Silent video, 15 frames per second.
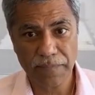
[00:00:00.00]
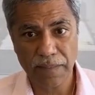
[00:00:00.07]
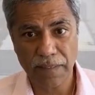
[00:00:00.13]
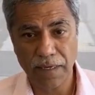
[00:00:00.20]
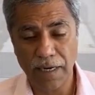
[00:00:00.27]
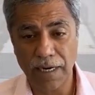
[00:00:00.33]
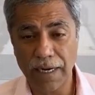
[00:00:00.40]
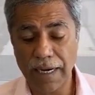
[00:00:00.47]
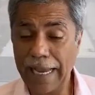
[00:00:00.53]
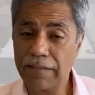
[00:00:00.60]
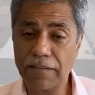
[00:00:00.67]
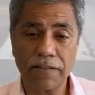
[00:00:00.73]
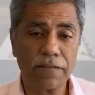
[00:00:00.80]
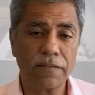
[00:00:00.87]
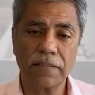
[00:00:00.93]
for. And
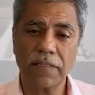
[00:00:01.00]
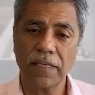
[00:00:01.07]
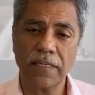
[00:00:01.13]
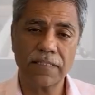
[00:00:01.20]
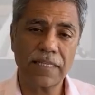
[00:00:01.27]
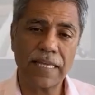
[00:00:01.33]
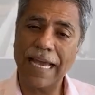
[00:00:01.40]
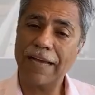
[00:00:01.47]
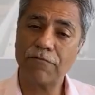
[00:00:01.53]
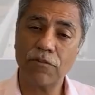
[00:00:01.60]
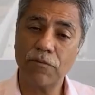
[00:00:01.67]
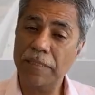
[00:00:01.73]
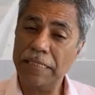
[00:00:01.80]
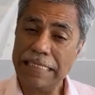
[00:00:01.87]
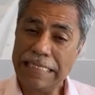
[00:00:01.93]
the third thing is they have to
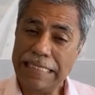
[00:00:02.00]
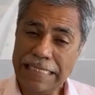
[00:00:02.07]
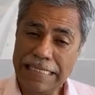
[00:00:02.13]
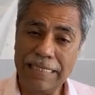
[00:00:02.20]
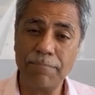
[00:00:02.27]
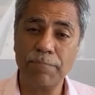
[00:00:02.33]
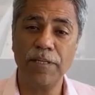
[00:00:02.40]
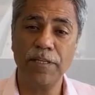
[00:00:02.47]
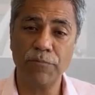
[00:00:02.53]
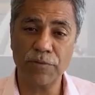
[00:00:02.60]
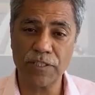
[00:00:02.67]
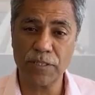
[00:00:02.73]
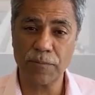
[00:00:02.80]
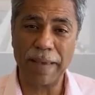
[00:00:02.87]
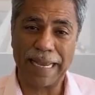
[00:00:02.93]
be deeply
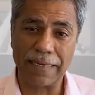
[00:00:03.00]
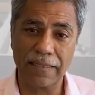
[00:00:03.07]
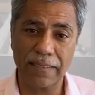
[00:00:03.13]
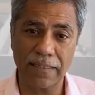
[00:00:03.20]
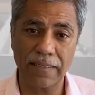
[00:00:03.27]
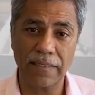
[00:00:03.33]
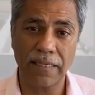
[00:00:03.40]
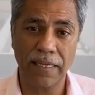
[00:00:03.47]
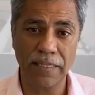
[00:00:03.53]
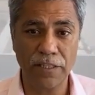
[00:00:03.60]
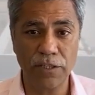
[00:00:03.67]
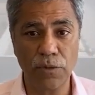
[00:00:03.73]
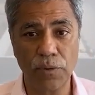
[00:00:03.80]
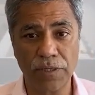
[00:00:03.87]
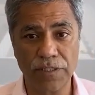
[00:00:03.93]
respected in the
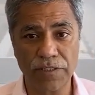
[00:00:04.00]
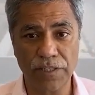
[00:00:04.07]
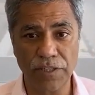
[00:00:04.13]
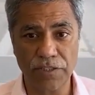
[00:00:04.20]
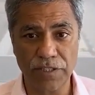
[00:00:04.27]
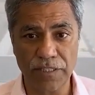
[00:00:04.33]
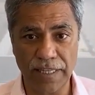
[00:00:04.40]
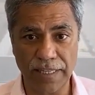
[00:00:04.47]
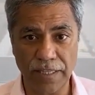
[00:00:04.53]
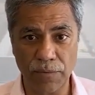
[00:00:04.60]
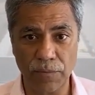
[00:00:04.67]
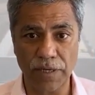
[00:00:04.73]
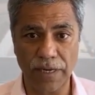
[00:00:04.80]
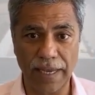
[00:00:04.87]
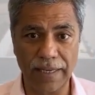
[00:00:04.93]
organizations that they
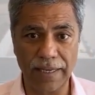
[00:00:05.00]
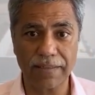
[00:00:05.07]
work at.